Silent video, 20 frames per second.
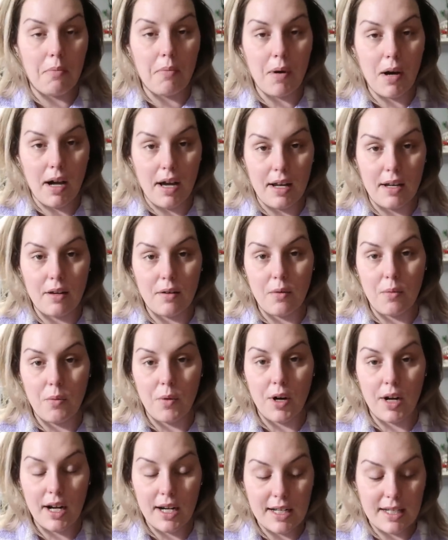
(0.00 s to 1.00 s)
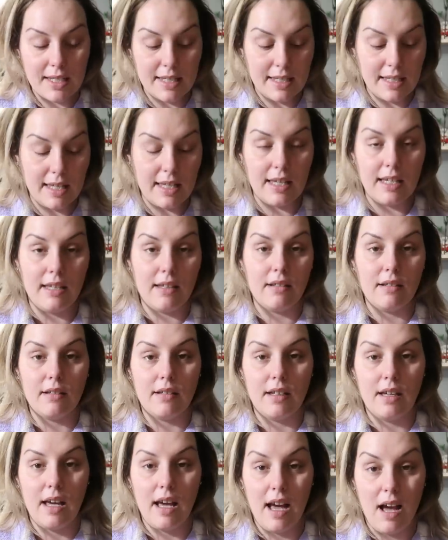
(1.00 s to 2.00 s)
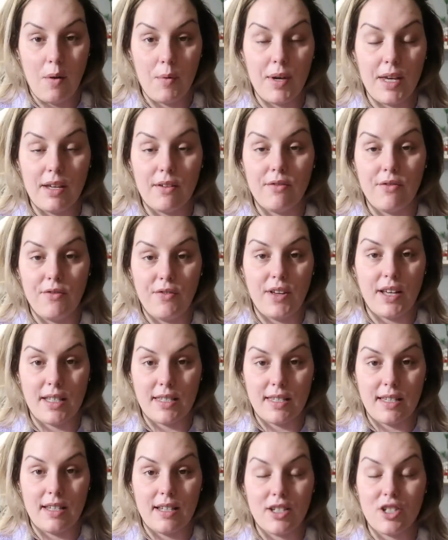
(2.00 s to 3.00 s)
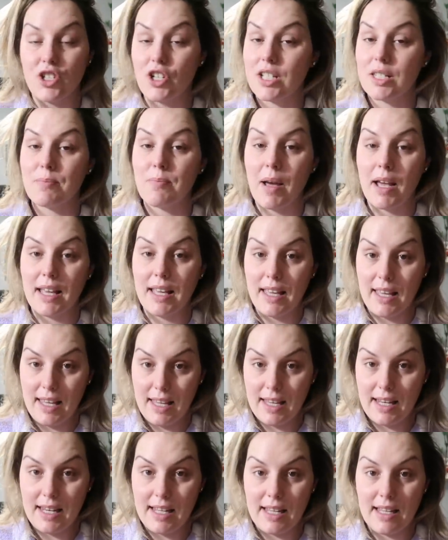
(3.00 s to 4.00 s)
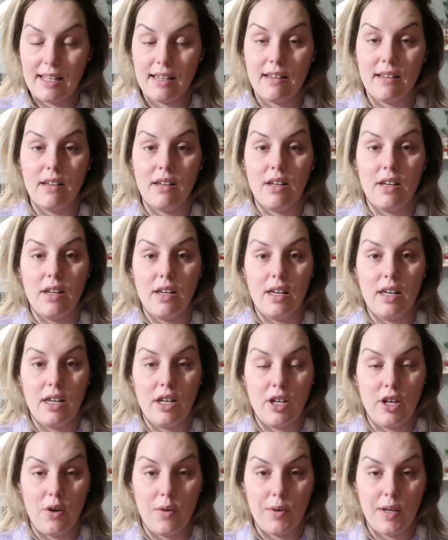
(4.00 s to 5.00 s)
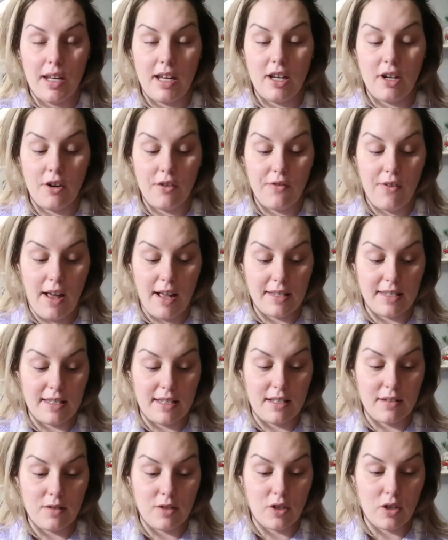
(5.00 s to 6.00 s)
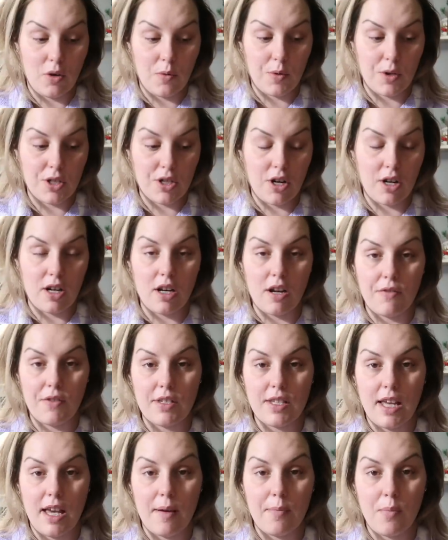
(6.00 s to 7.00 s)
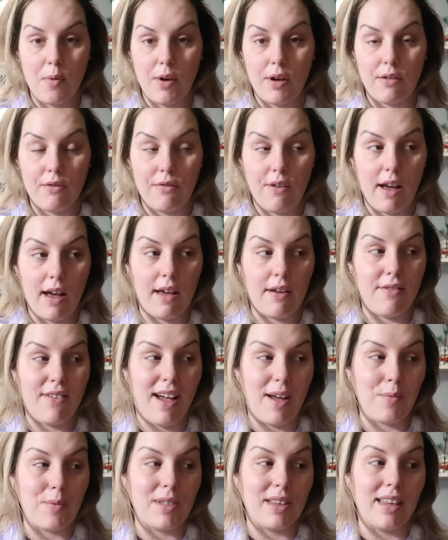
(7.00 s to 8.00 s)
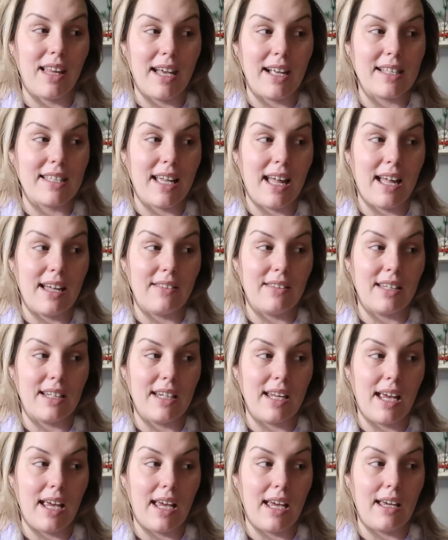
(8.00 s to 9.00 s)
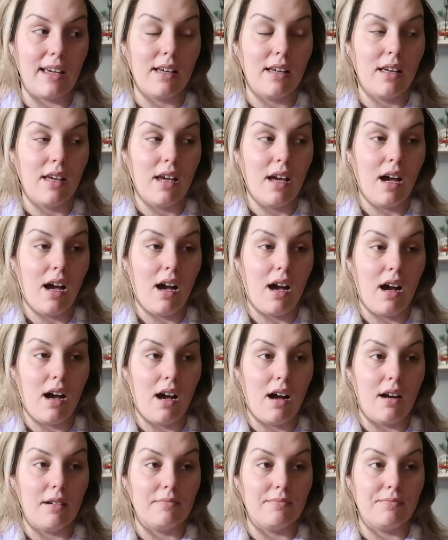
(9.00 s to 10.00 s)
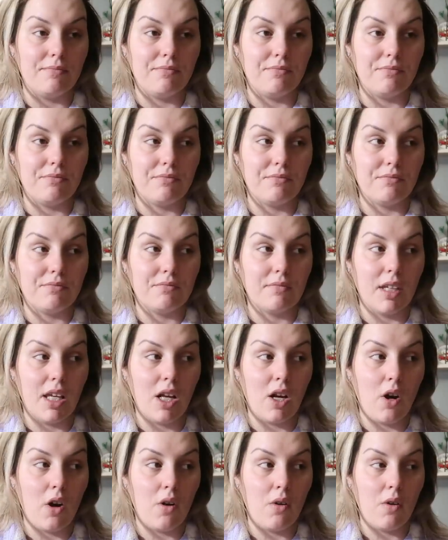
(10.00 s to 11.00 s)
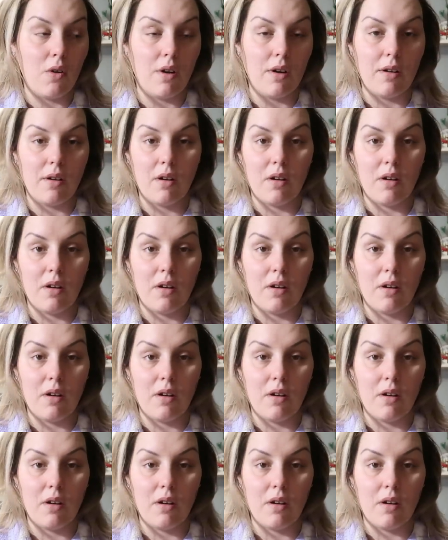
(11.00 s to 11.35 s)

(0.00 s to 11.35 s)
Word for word: But we're gonna see how we can fix it just by eating, you know, getting our fats in. So we're starting off the day at 0.5. I would like to end the day, um, you know,